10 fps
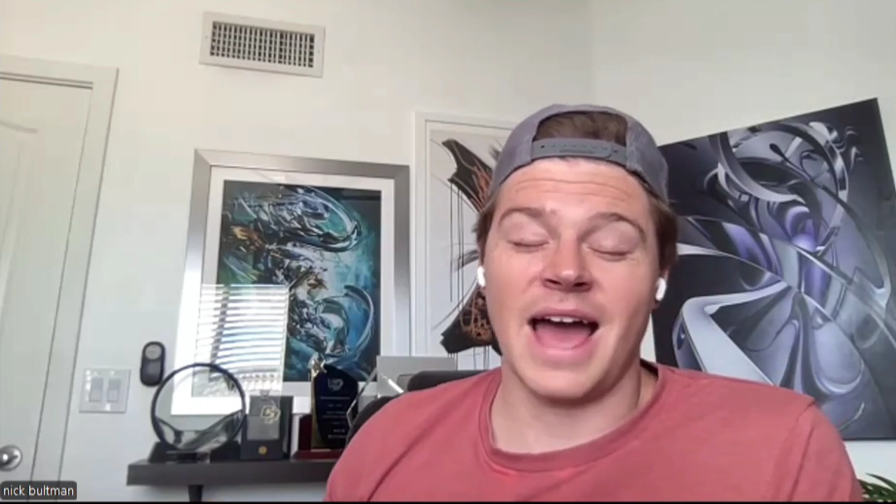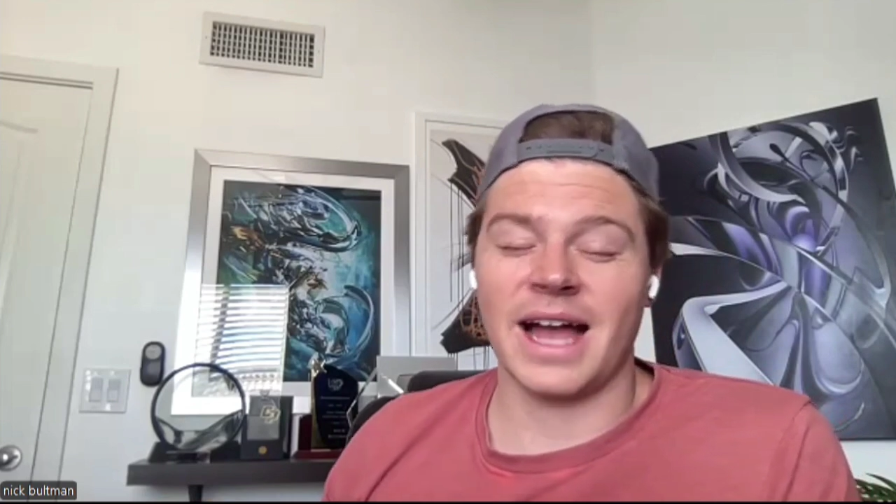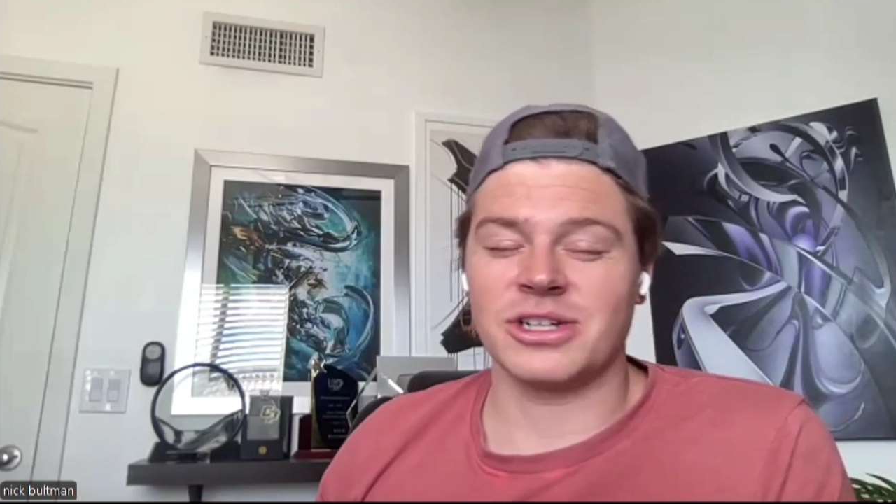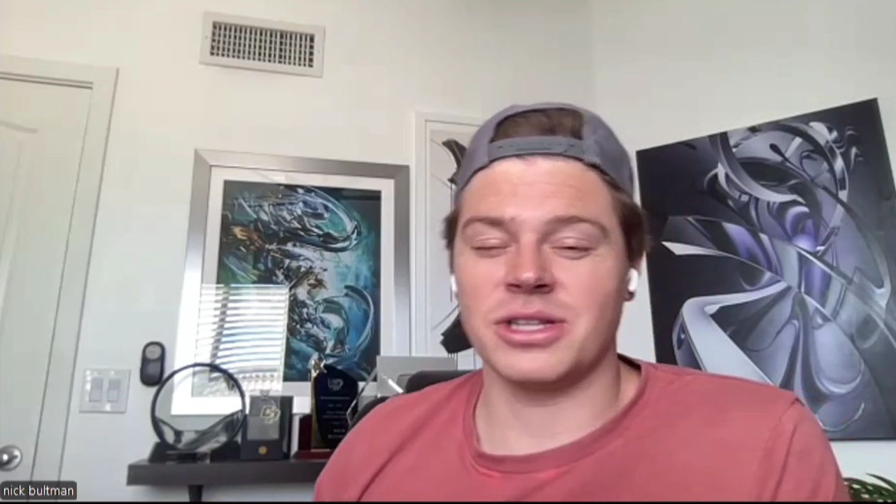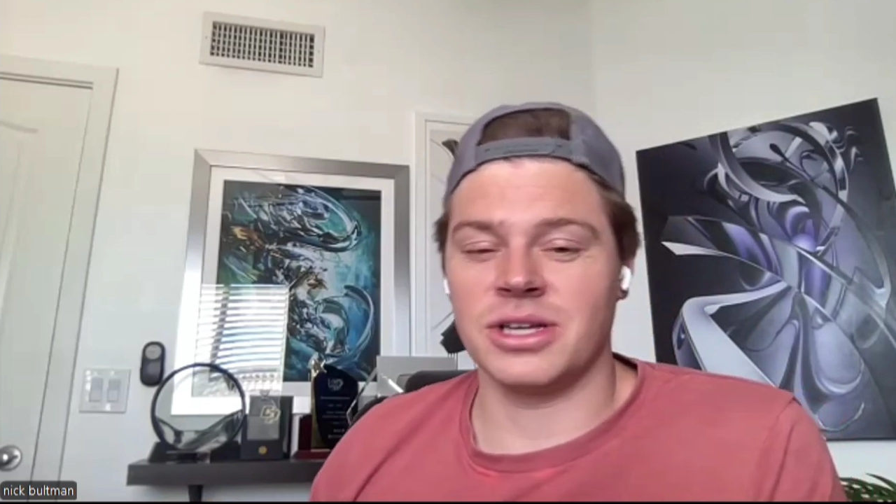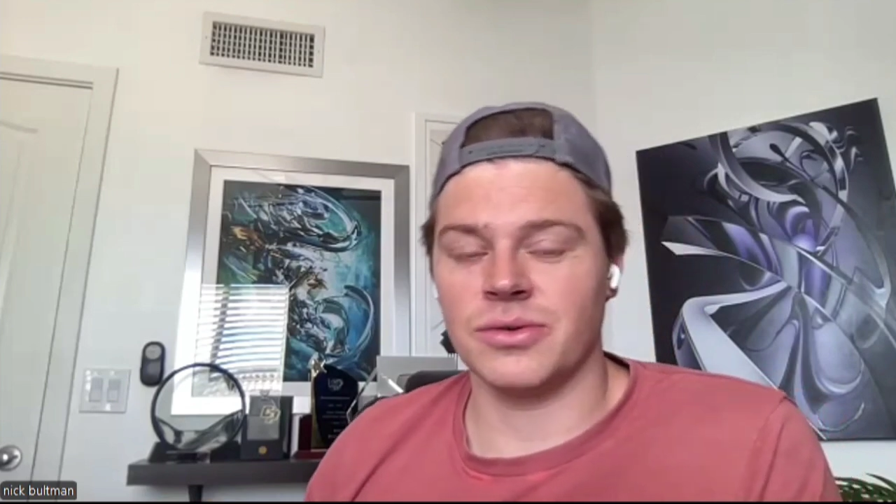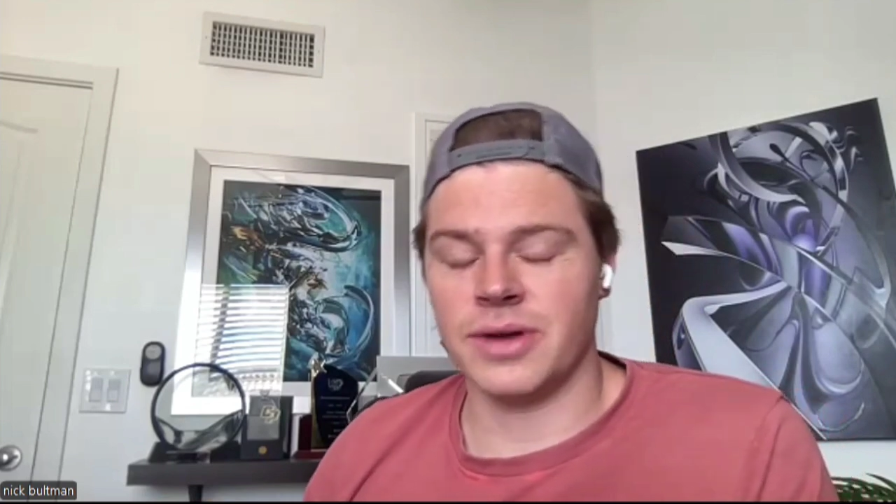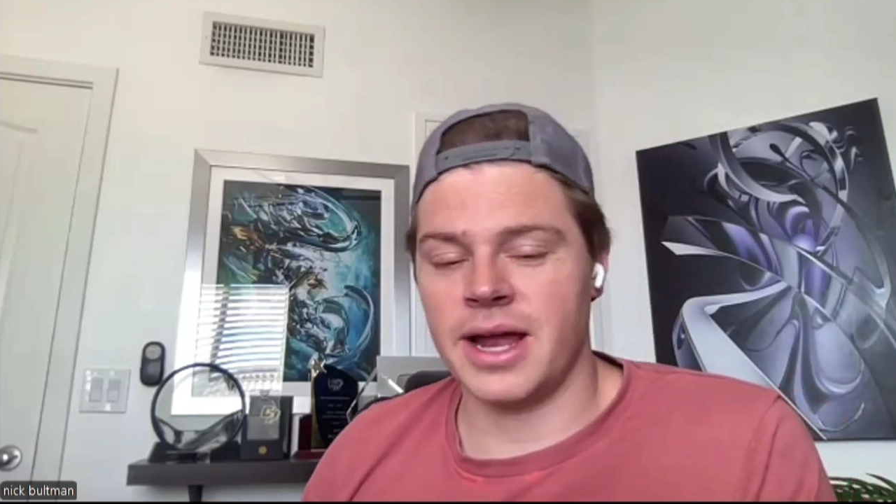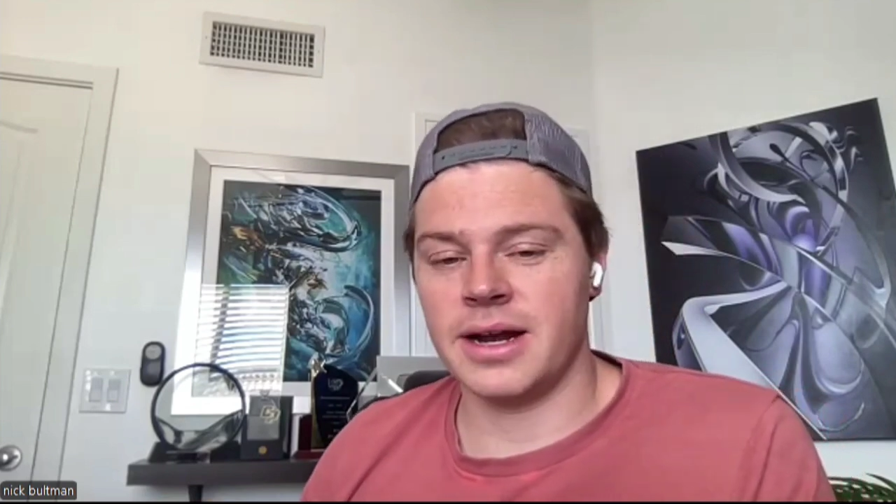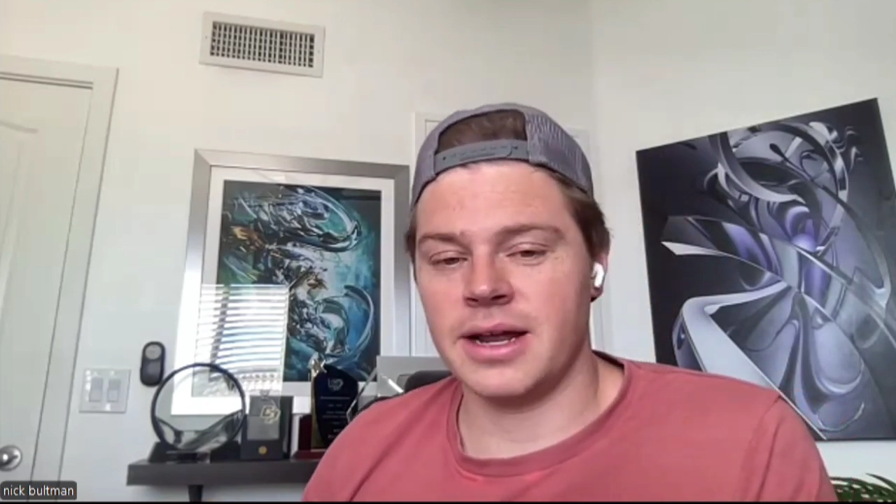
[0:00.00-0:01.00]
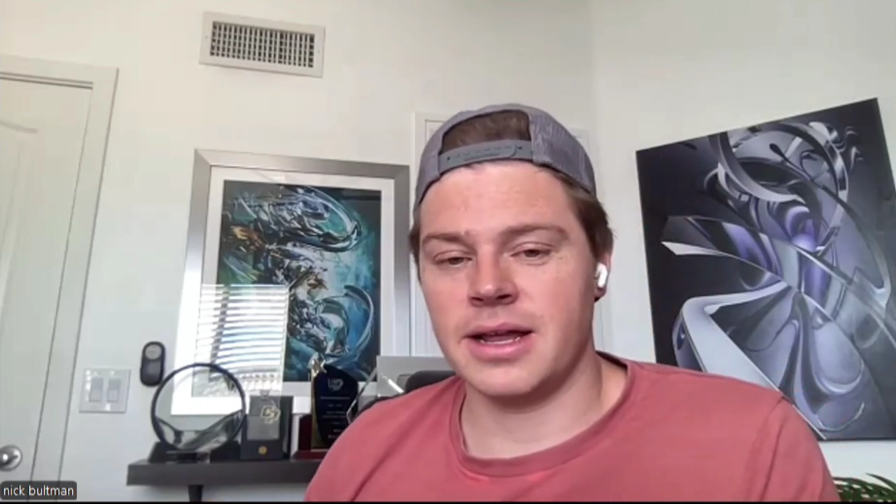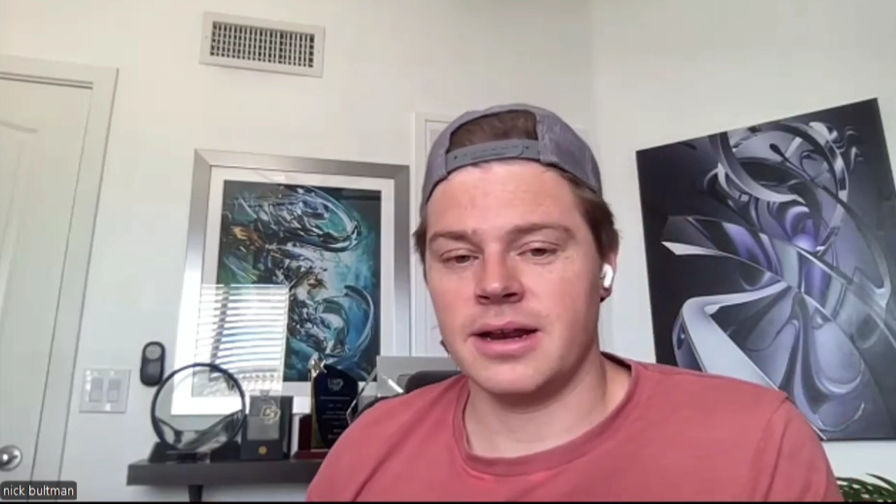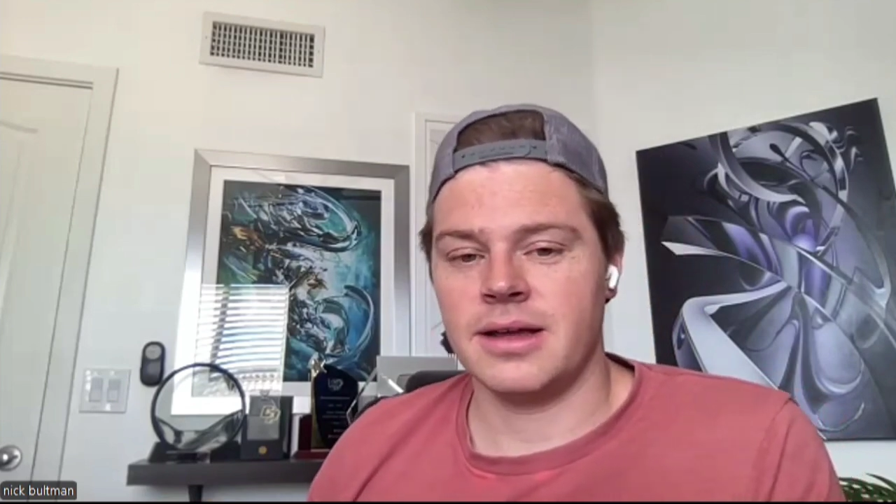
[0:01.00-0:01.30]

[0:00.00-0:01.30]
actually created it.